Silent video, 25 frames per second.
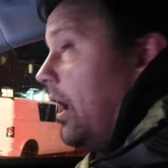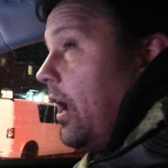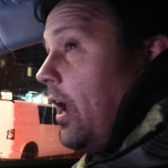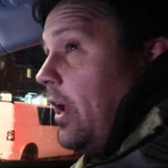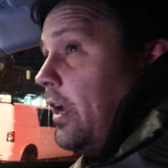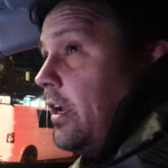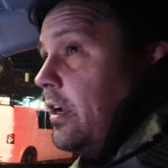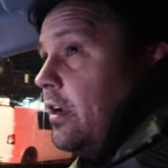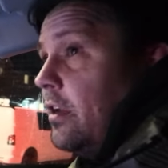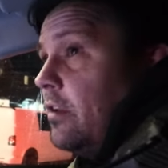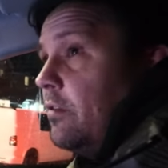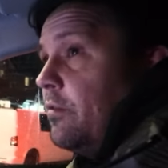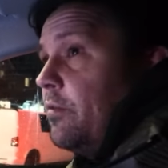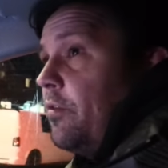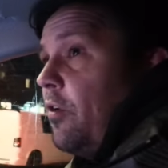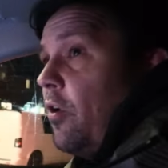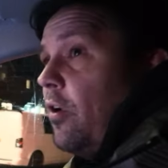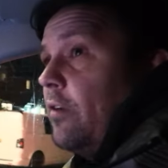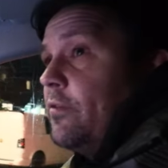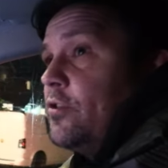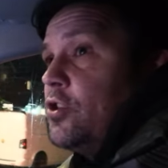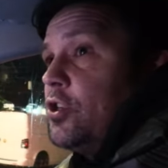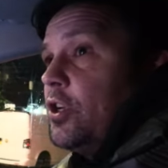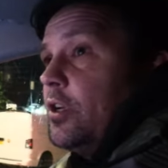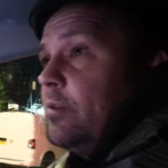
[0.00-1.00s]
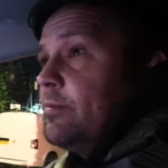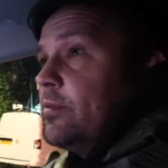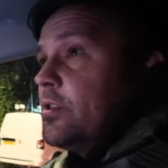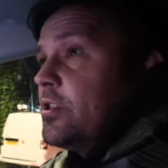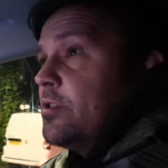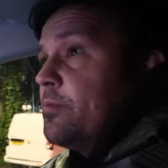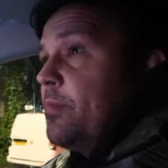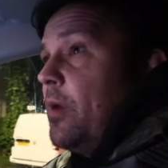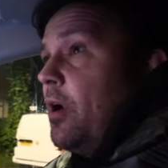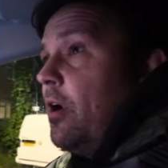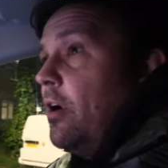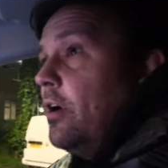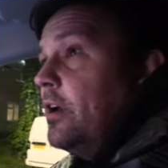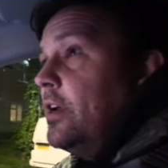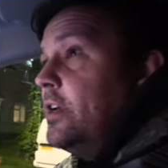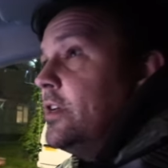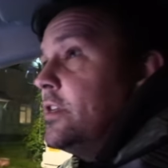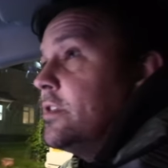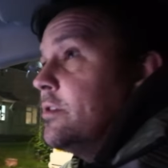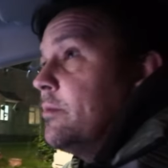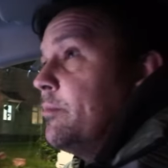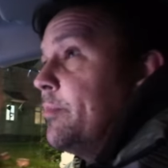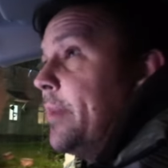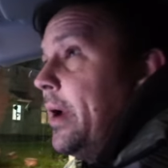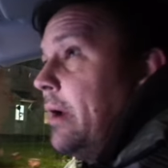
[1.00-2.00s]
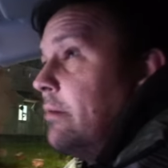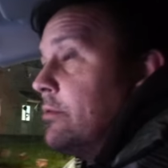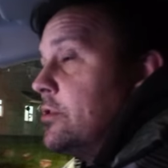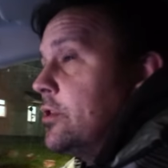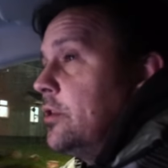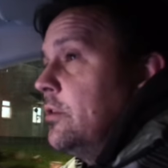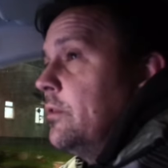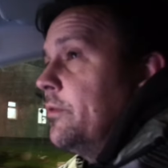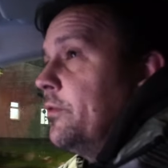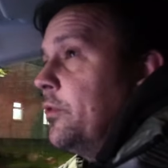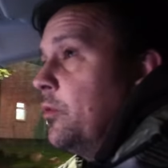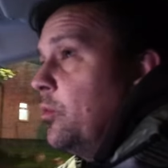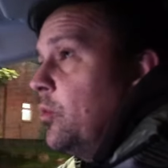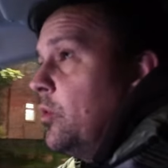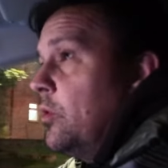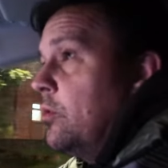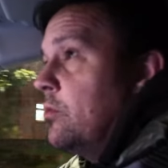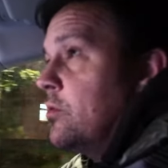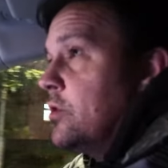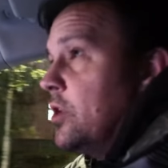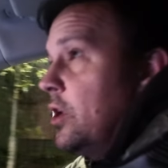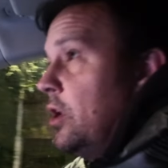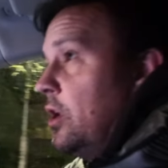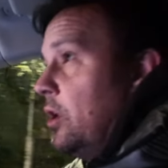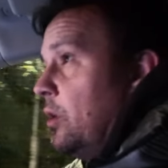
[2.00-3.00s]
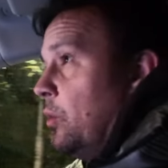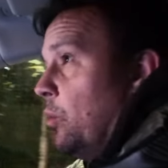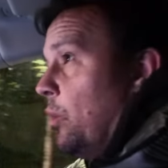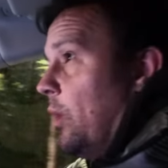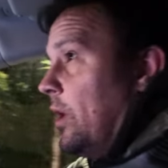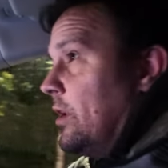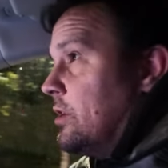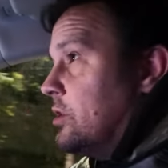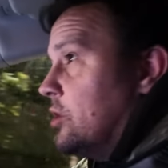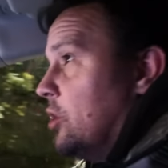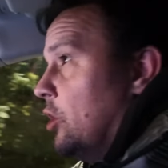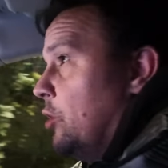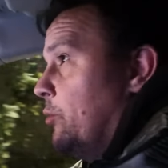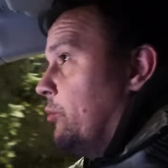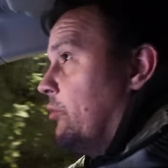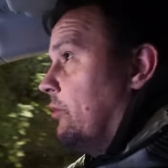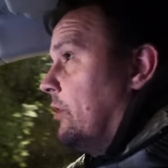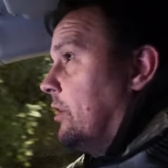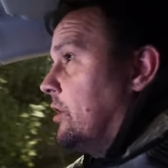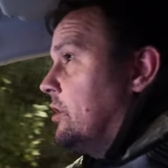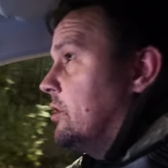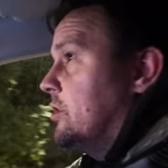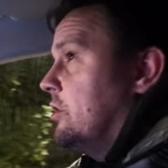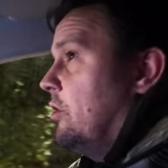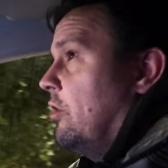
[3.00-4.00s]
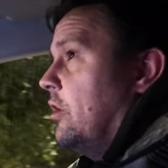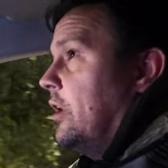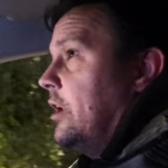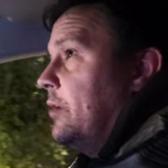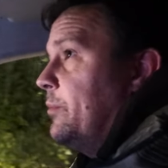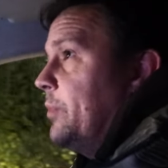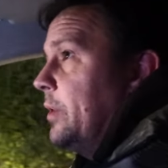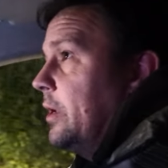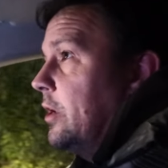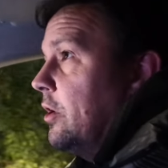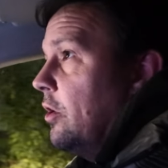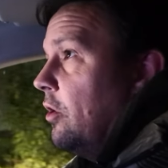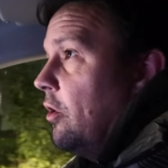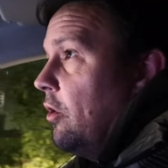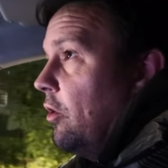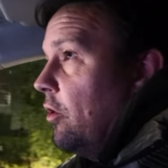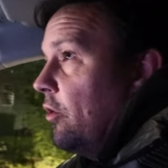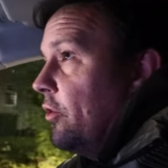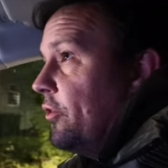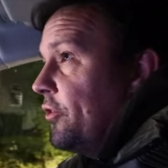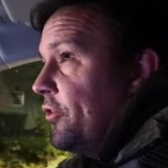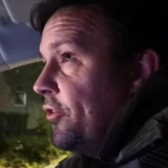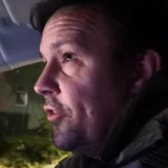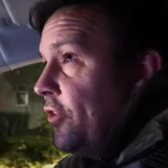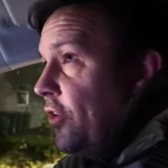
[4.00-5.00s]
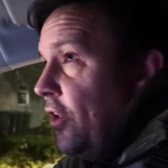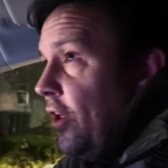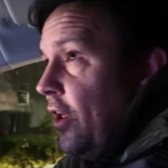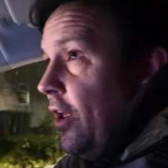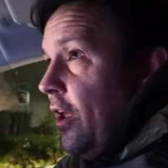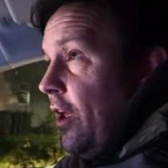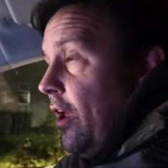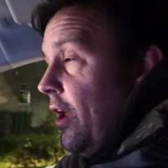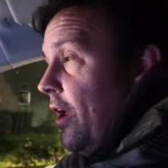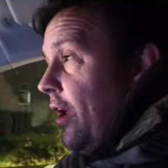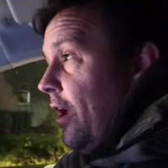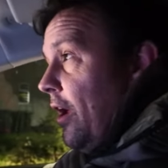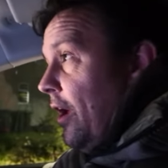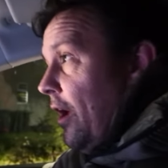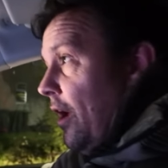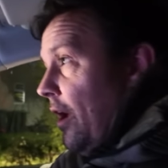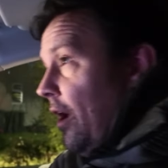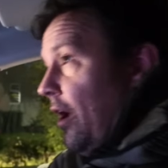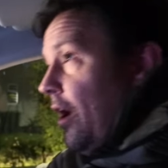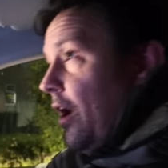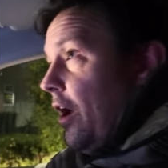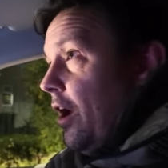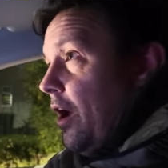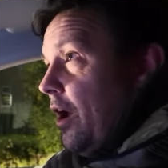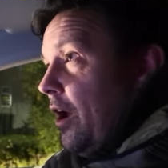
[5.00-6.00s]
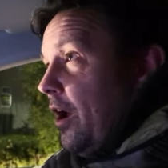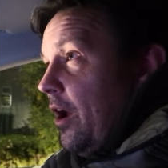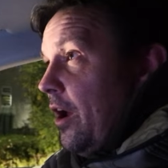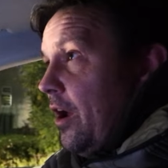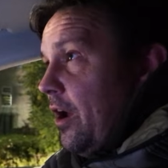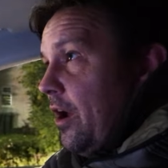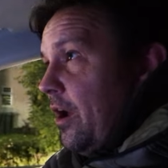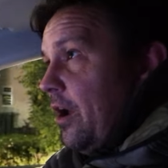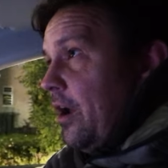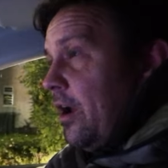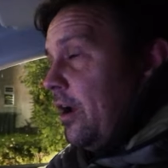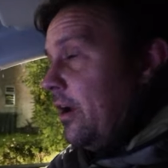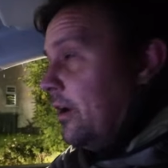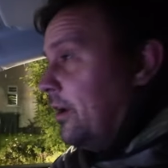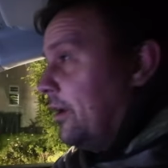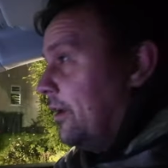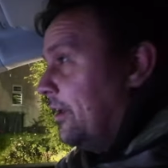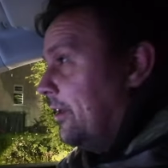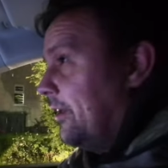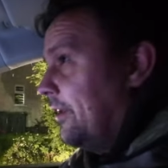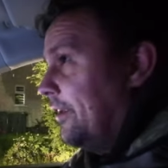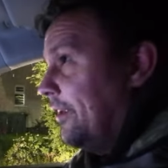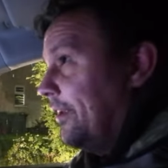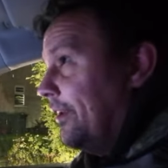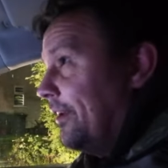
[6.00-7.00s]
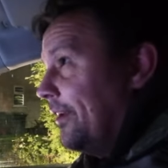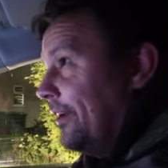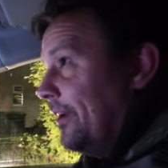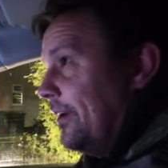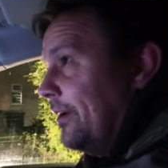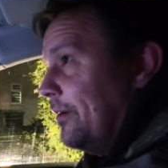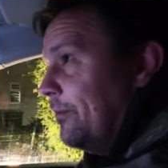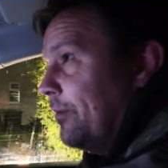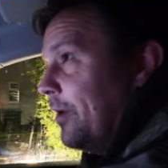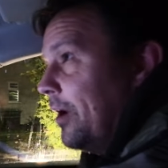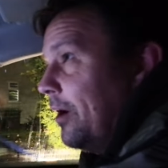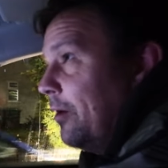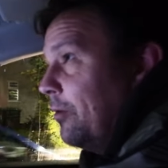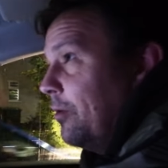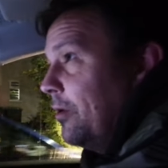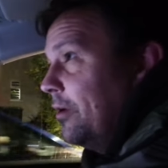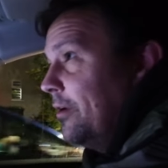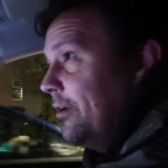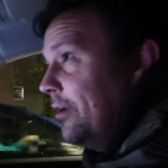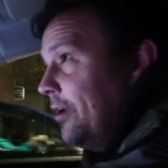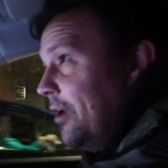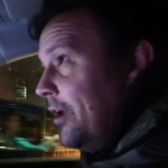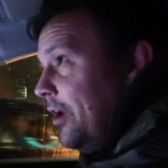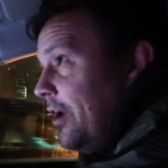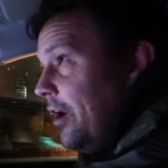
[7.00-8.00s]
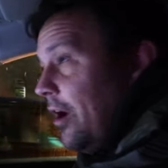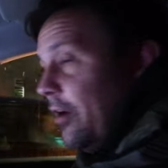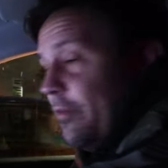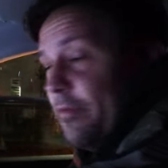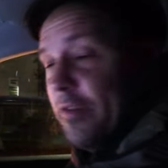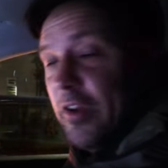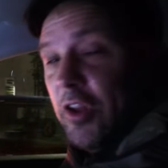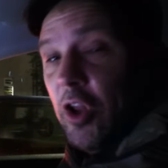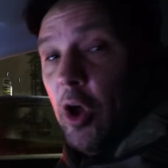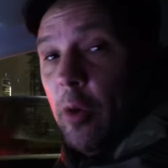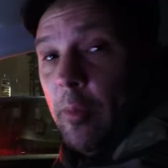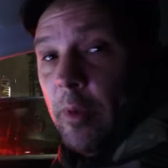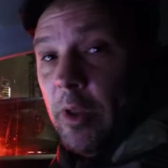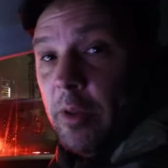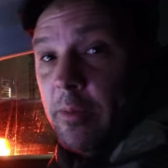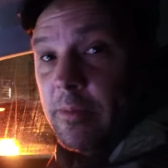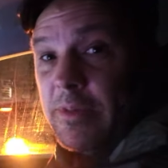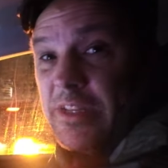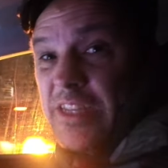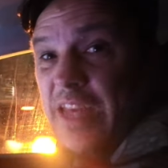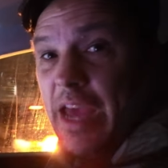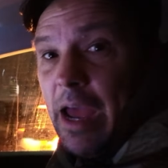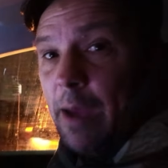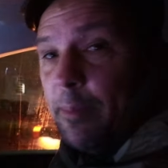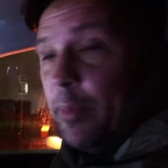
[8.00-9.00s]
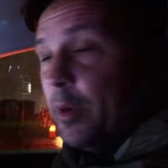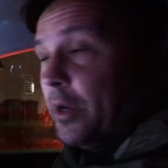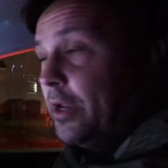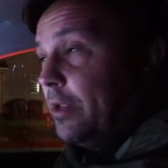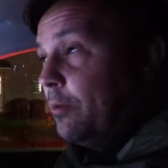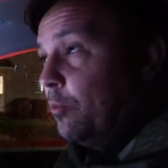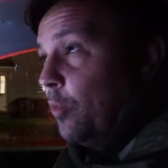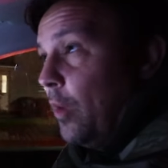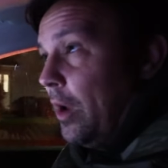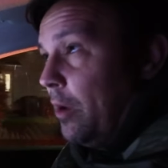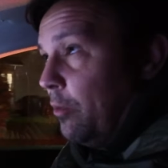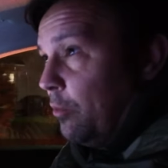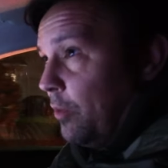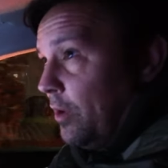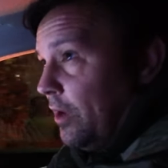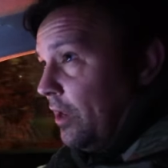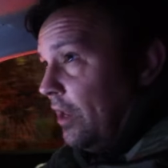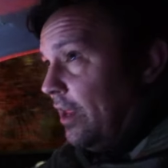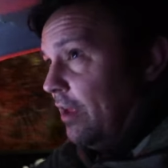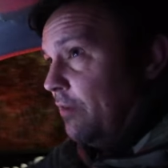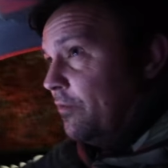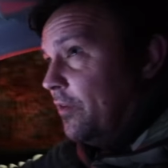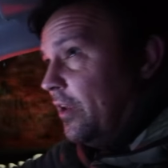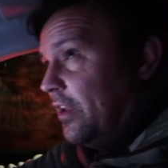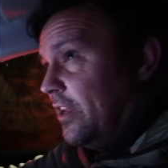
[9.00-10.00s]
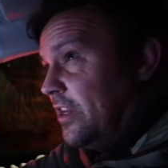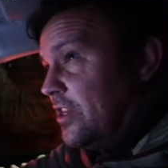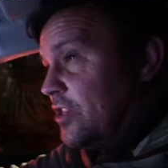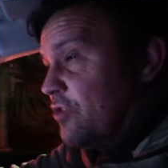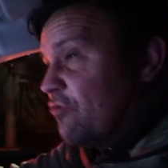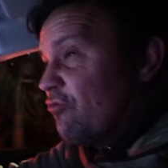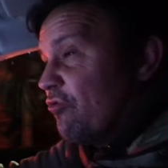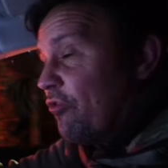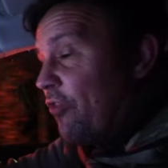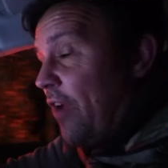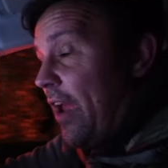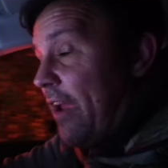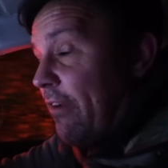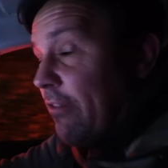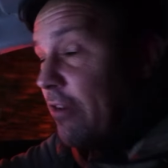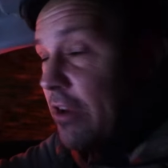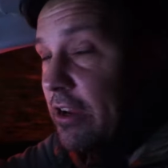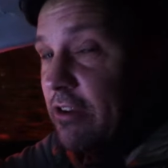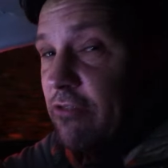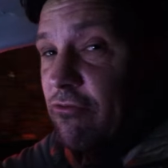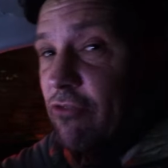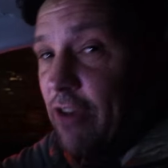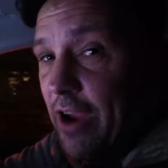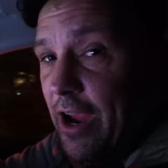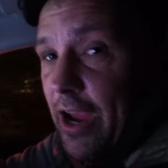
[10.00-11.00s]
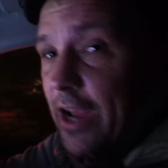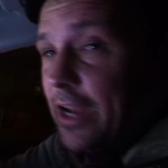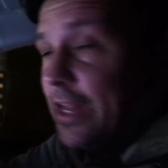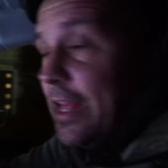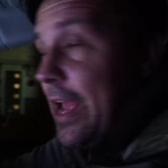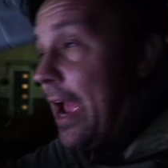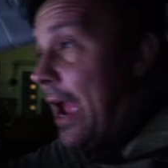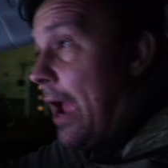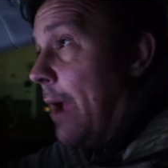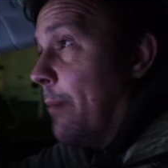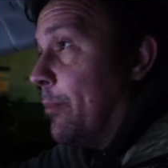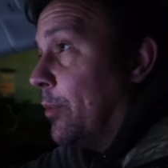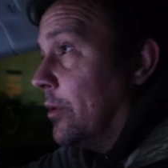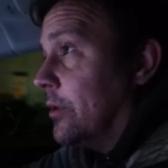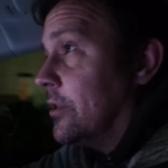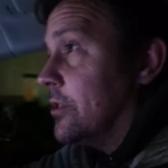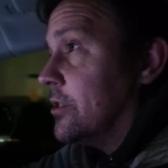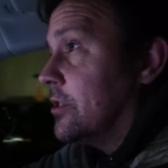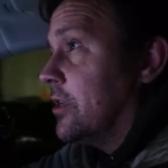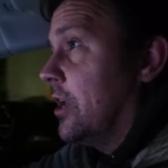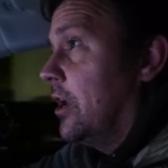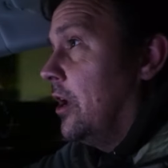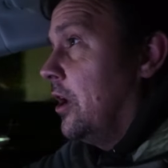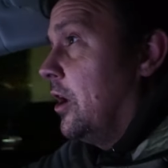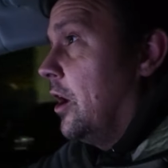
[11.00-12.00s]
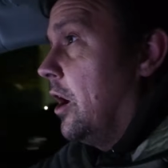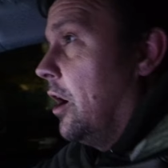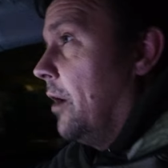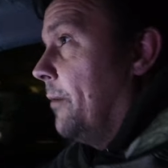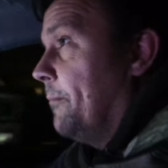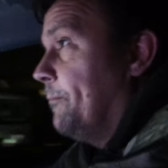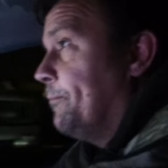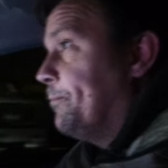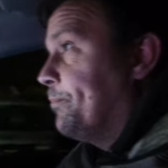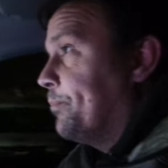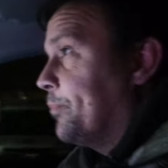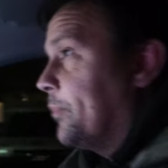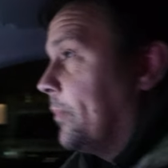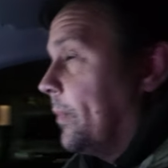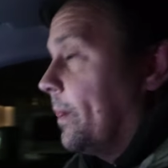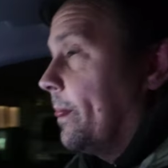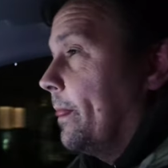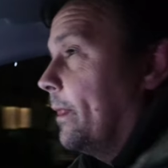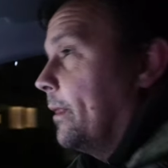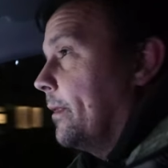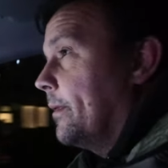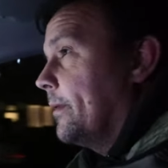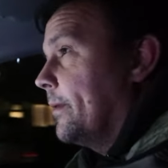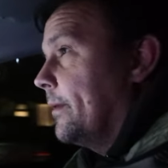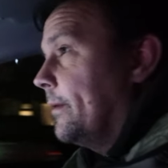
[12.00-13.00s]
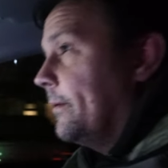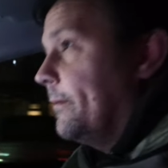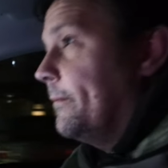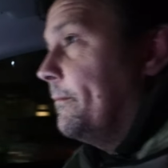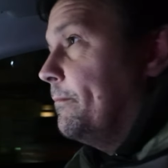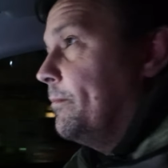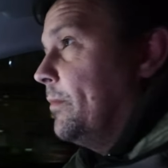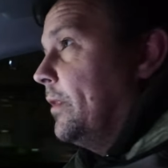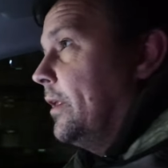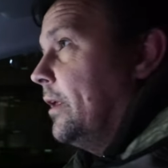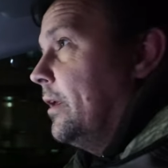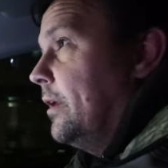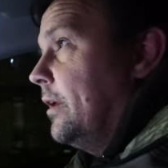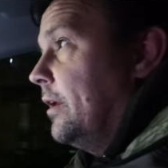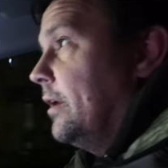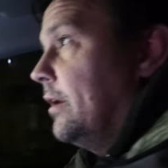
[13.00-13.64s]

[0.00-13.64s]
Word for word: eating five tubes of Smarties and bouncing off the walls. We're super excited because, uh, well, a phenomenon is happening where we live, and this very rarely happens. It literally happened a few months ago.